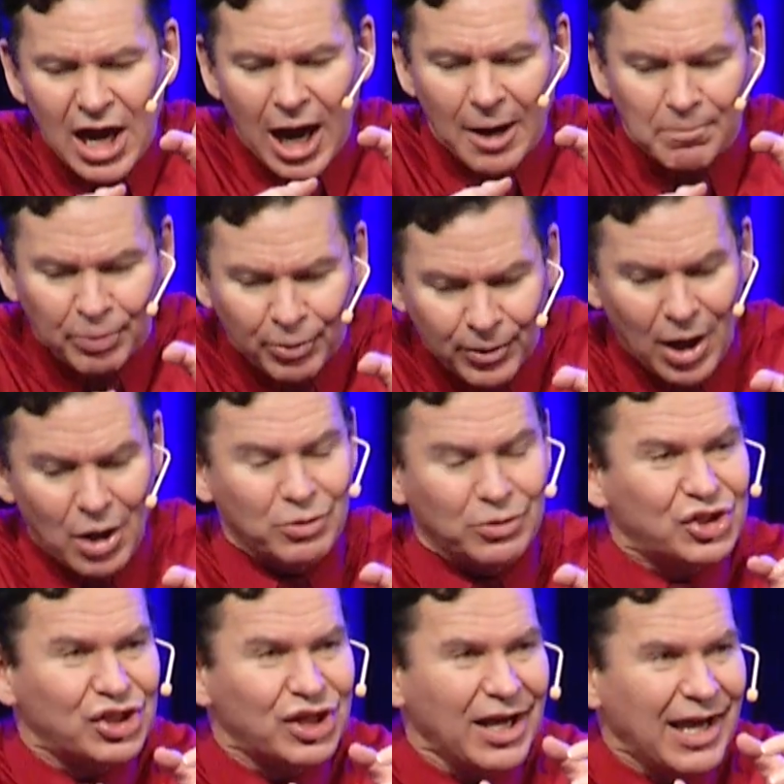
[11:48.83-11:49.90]

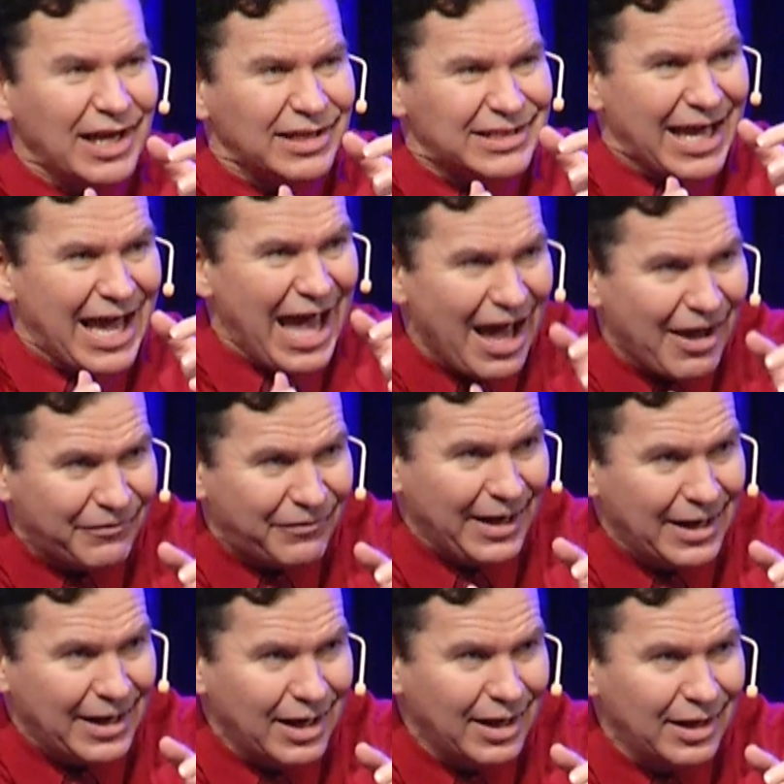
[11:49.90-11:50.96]
approach to heaven.